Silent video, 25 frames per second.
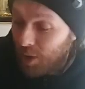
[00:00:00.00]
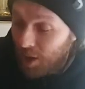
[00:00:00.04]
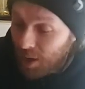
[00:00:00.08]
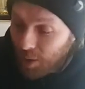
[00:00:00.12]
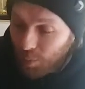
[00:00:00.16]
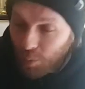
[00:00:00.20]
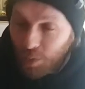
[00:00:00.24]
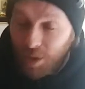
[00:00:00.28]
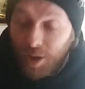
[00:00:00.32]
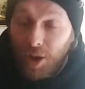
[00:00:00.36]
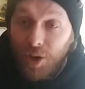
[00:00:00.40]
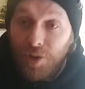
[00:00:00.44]

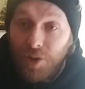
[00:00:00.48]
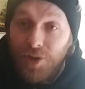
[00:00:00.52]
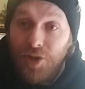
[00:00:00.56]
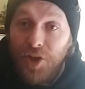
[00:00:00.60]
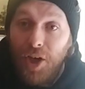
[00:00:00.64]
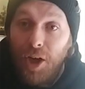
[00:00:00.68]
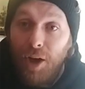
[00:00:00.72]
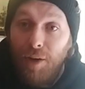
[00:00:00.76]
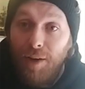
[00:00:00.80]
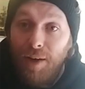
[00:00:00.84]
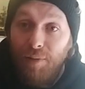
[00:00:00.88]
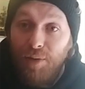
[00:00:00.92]
We all
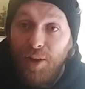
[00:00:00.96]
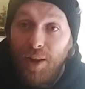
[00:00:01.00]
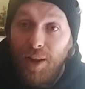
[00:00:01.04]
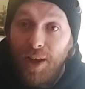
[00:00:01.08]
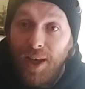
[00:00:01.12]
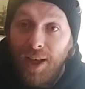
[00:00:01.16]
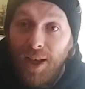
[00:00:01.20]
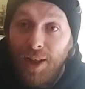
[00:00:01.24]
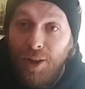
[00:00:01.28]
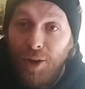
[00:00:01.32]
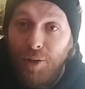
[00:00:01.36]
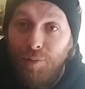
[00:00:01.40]
saw after the
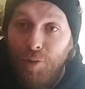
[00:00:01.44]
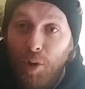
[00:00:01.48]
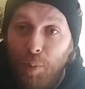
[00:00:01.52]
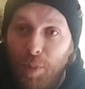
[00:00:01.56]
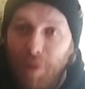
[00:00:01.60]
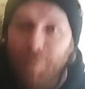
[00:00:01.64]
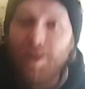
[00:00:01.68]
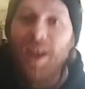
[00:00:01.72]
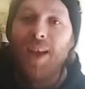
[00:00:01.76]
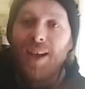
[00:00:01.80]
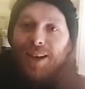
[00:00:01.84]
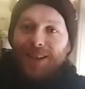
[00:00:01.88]
England
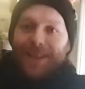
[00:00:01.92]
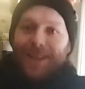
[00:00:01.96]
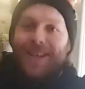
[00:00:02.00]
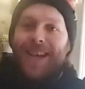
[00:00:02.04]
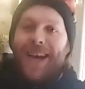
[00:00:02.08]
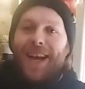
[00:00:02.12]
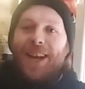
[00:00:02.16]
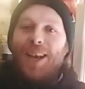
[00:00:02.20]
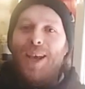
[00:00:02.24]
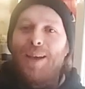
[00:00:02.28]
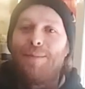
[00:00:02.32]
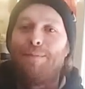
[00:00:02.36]
rugby, get
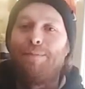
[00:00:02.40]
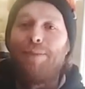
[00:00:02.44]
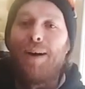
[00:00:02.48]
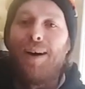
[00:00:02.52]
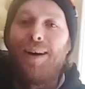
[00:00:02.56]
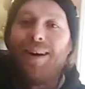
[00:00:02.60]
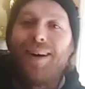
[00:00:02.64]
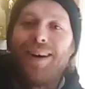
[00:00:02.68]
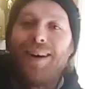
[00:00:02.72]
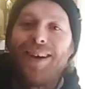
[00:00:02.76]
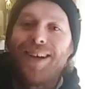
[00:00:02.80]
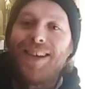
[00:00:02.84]
in
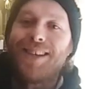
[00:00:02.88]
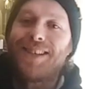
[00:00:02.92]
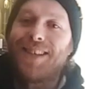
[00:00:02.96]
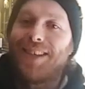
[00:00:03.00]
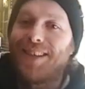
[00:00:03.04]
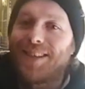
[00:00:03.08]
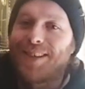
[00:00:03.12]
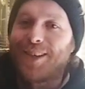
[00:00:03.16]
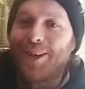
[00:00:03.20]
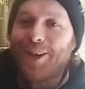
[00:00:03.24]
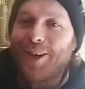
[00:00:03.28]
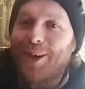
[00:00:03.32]
boys, it's
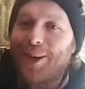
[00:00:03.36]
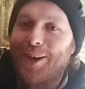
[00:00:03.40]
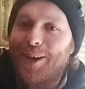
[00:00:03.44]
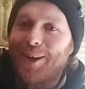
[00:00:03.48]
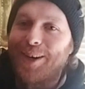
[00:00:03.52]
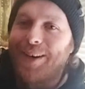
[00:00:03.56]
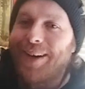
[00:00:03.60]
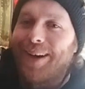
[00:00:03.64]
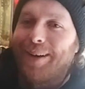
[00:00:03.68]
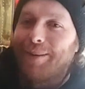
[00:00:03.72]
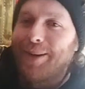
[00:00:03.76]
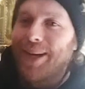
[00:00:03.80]

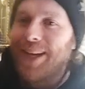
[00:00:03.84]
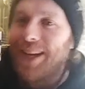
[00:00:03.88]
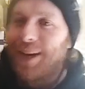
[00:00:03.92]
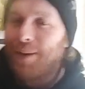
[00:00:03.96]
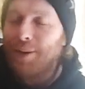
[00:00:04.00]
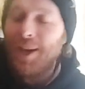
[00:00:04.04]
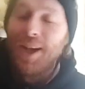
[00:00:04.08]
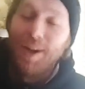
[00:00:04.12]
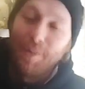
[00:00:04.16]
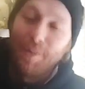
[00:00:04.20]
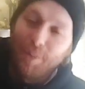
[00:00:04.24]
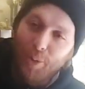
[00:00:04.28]
coming,
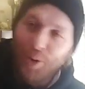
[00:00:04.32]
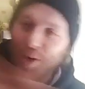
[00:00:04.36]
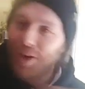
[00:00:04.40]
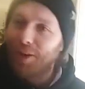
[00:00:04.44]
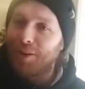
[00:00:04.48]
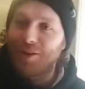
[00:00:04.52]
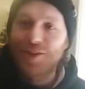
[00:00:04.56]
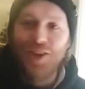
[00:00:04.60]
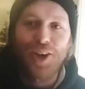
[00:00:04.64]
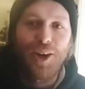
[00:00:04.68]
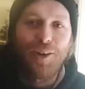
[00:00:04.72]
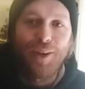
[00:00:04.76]
but we all
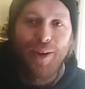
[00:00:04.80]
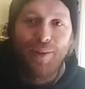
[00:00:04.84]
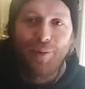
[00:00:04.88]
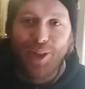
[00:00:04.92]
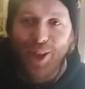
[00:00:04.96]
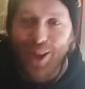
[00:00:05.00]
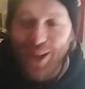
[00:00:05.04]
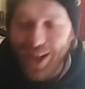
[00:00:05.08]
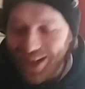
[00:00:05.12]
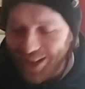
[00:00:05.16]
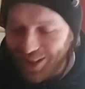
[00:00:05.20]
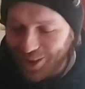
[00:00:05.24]
saw after
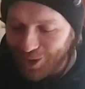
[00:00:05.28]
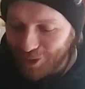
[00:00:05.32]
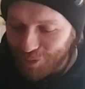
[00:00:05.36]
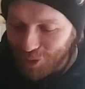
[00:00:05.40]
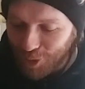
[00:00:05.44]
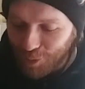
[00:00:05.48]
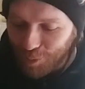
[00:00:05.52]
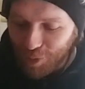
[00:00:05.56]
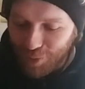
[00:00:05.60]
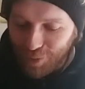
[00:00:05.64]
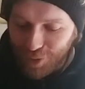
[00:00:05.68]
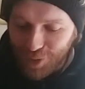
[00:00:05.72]
the England
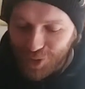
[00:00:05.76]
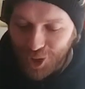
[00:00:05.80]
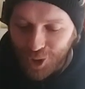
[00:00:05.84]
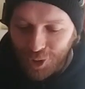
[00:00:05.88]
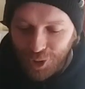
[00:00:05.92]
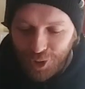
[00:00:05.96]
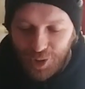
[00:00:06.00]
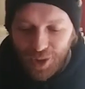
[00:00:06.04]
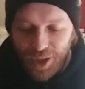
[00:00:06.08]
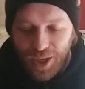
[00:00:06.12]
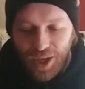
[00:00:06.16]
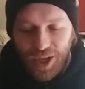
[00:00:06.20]
rugby
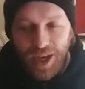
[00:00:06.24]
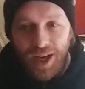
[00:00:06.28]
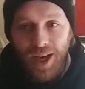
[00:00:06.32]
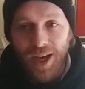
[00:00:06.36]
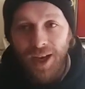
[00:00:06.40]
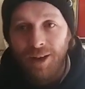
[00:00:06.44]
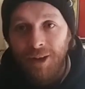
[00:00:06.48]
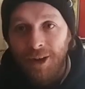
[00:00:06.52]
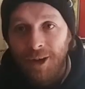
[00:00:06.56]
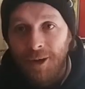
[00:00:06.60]
result that